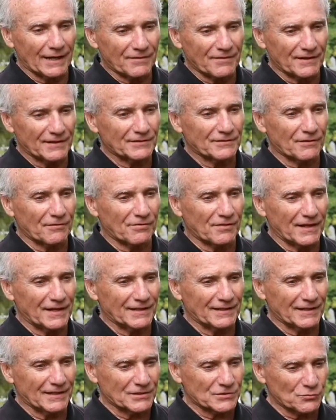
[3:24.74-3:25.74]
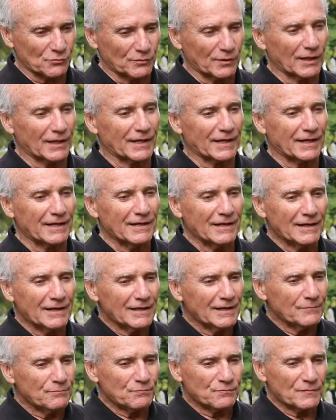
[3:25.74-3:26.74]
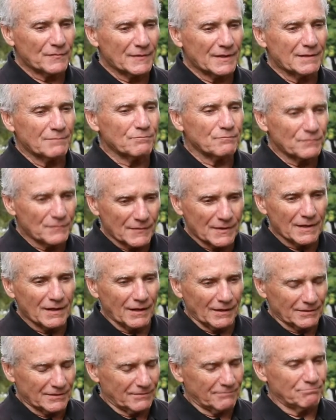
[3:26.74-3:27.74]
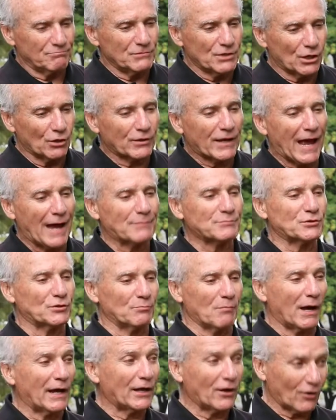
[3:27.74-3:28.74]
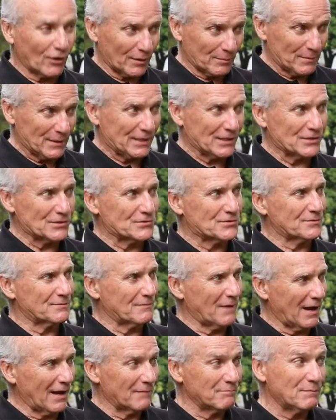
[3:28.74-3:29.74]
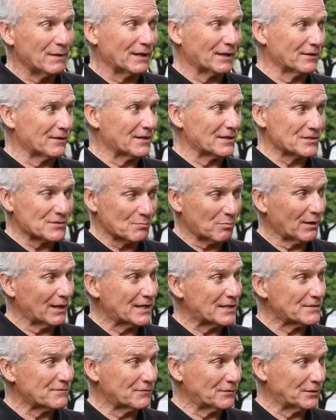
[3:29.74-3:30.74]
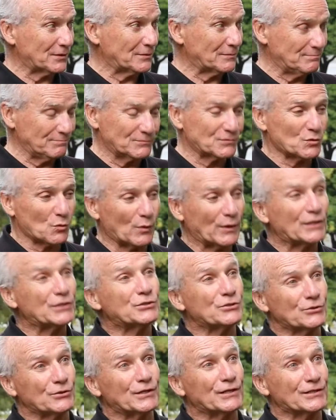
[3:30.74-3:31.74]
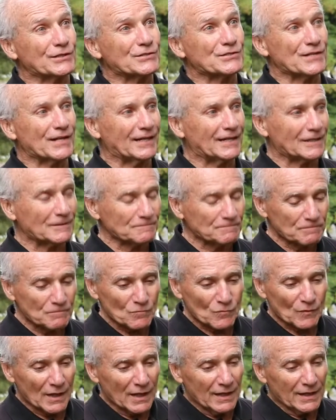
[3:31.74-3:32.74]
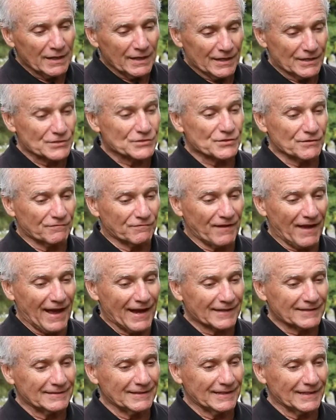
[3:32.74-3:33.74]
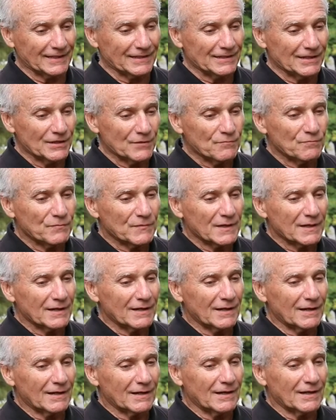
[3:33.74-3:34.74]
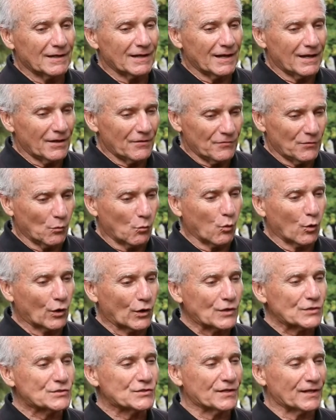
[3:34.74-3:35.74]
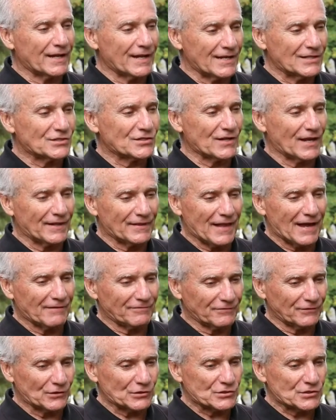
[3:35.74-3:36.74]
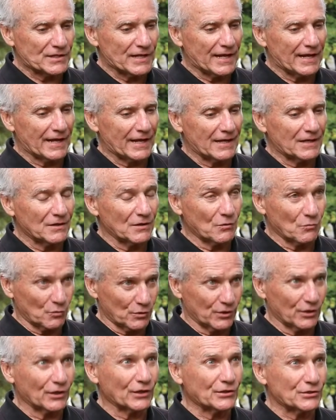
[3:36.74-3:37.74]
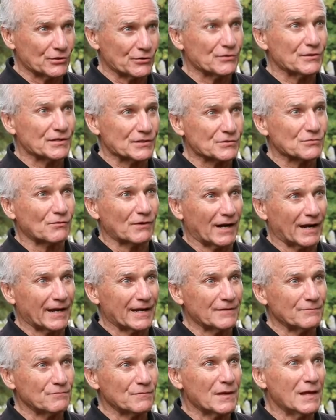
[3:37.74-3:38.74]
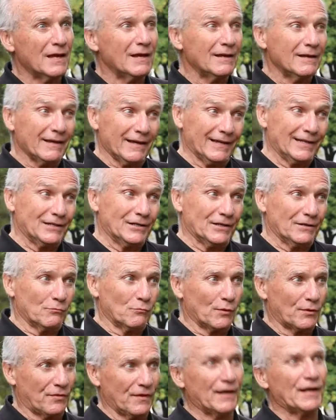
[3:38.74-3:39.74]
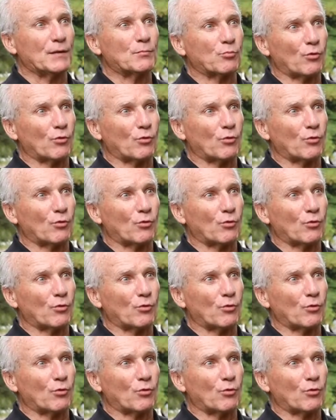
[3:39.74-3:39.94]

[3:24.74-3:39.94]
I think the thing that's really uh, you know captured my heart because I've been in this place for 22 years now is the fact that the words that he said that first day we're going to do this right and with any